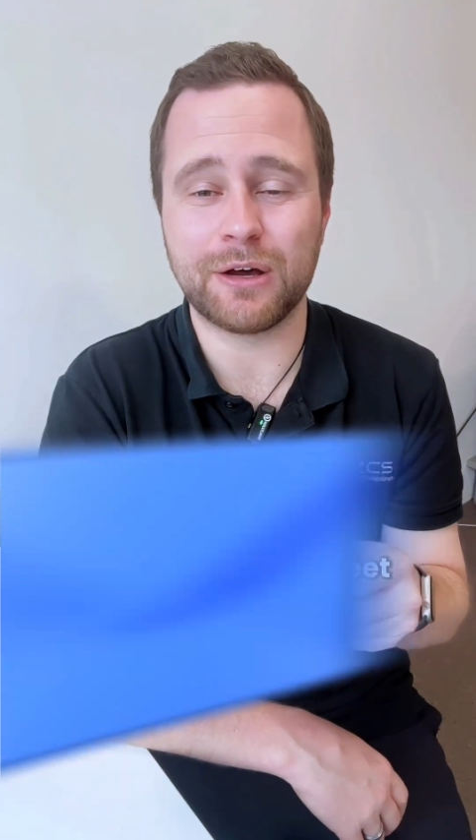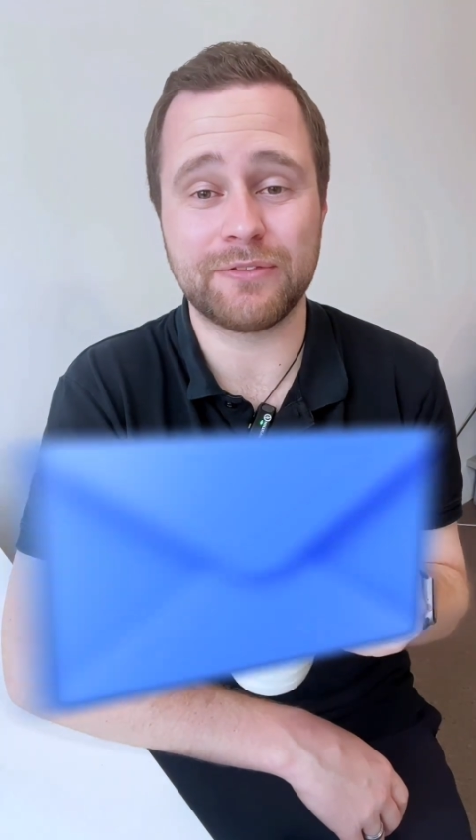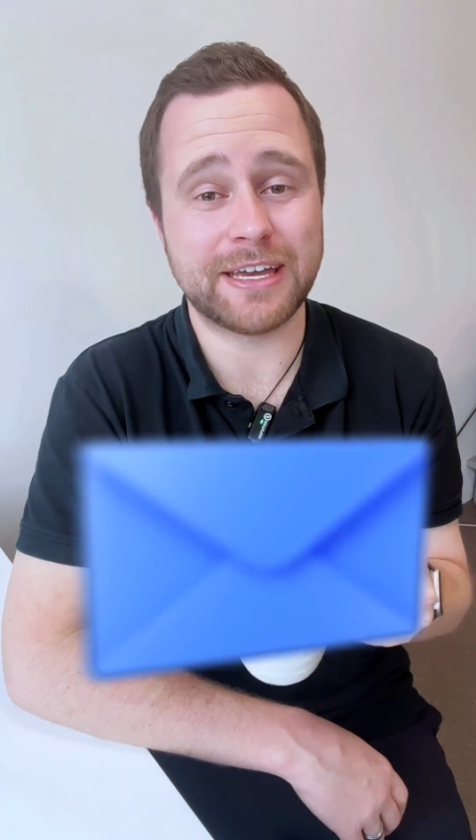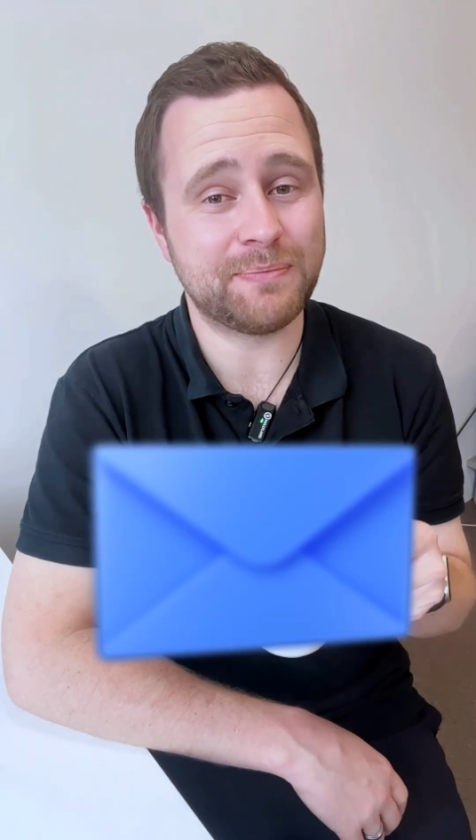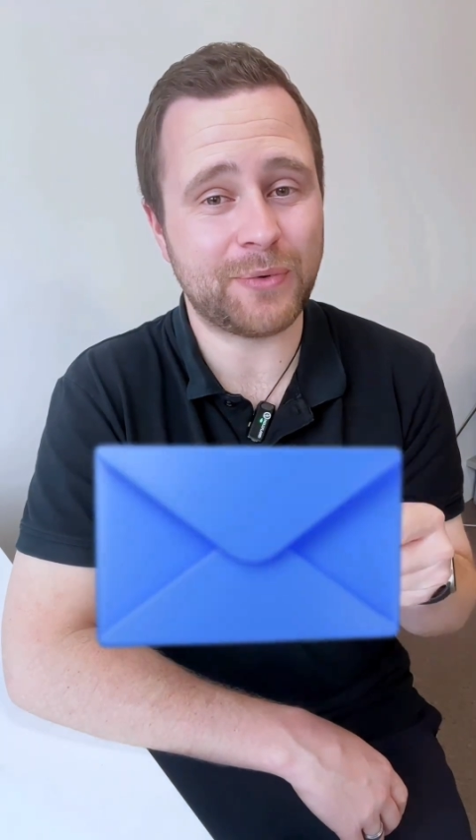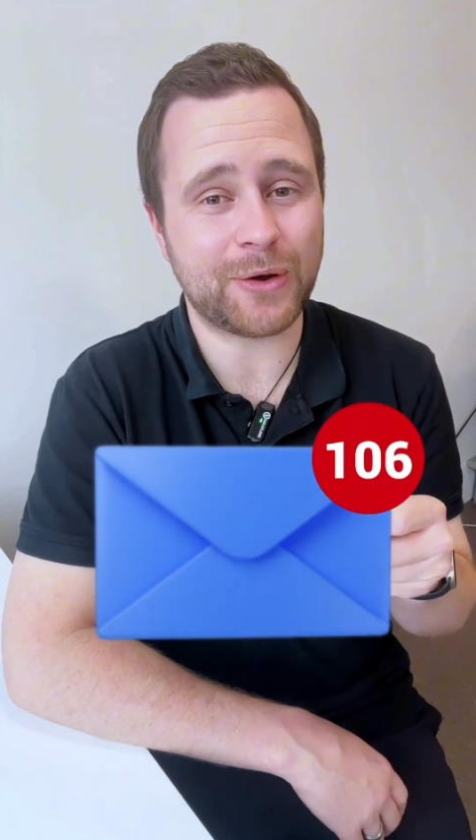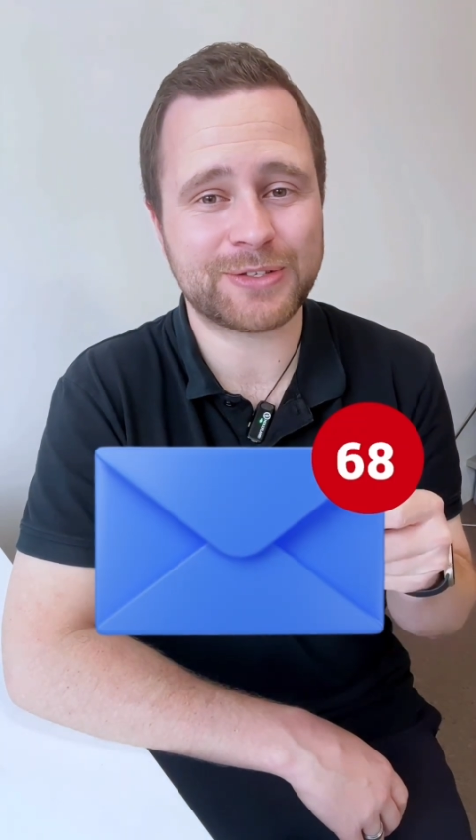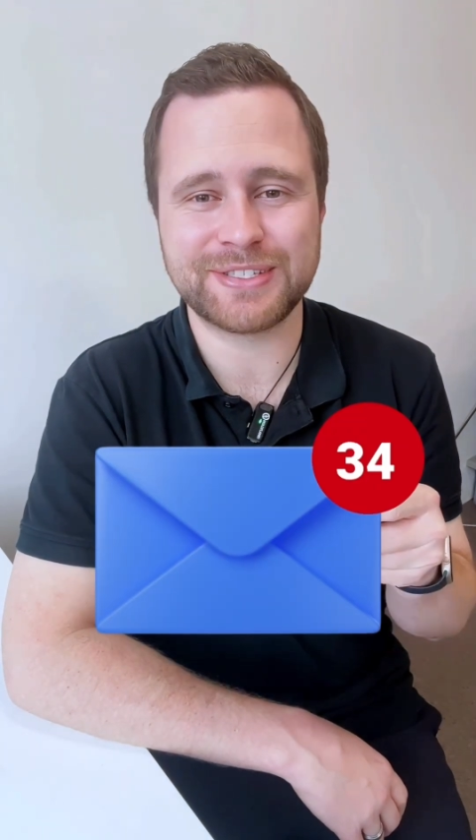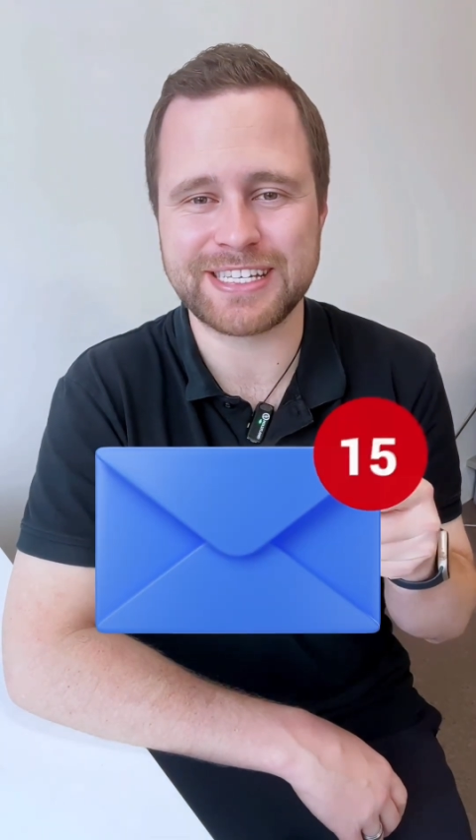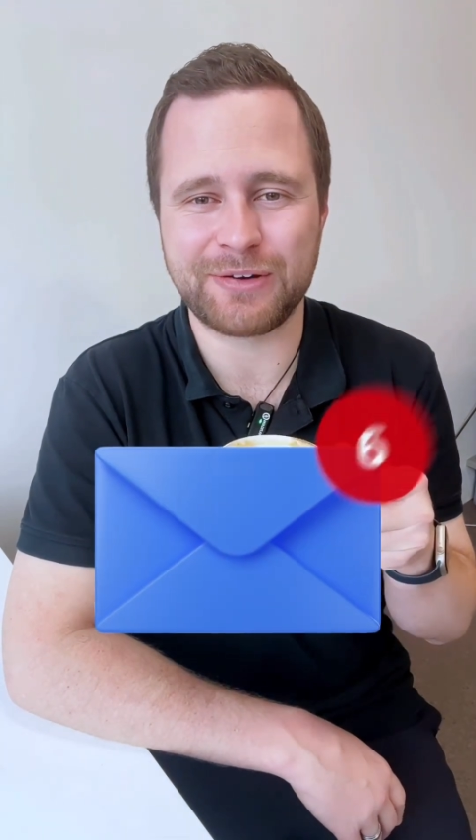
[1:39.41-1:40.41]
of inbox
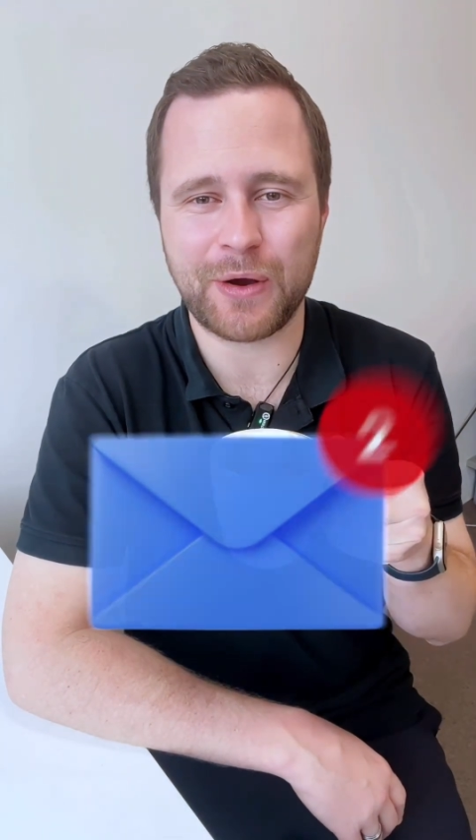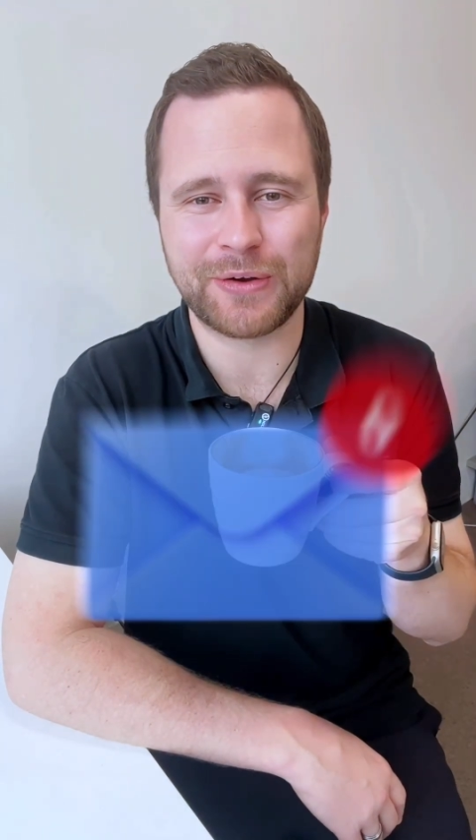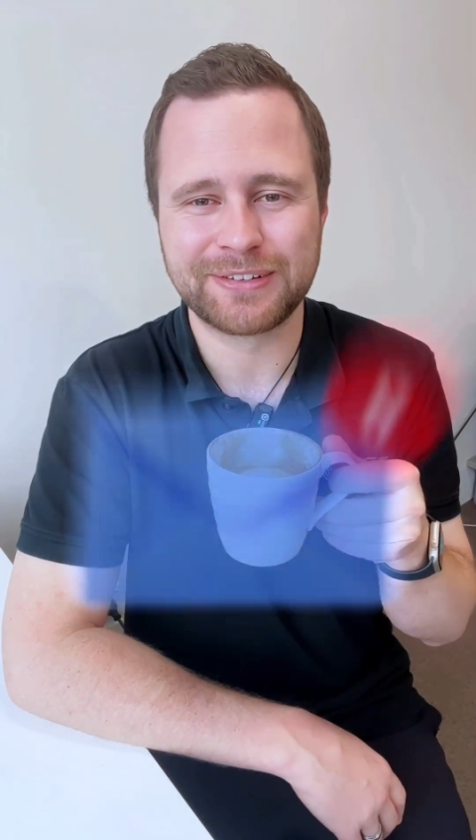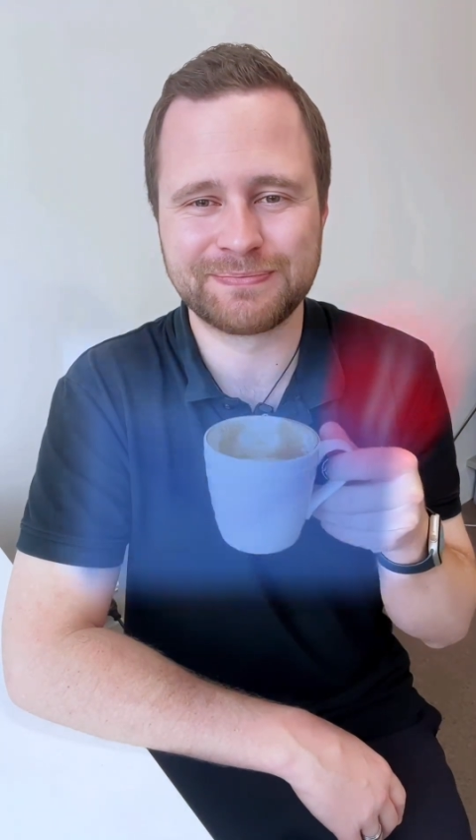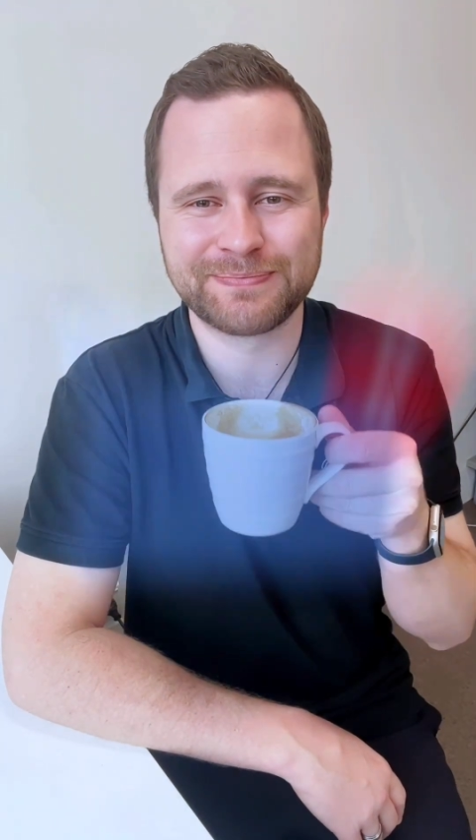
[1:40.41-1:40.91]
zero.